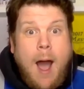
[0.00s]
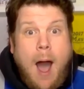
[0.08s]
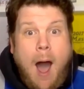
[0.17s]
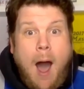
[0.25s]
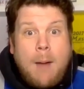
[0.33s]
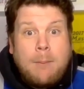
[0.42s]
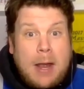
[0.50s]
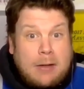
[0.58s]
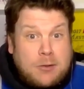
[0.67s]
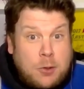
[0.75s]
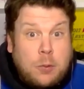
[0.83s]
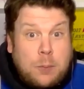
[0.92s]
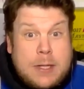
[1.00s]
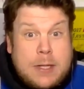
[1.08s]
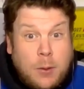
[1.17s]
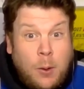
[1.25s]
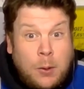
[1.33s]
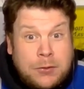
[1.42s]
Um, and truth be
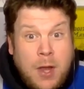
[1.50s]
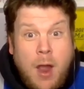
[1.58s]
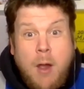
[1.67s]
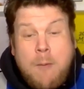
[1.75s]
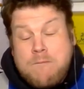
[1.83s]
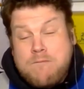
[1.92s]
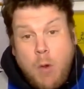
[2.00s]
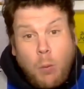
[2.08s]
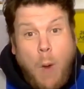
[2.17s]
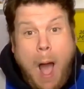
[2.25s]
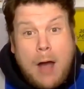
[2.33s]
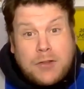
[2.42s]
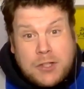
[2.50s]
told, while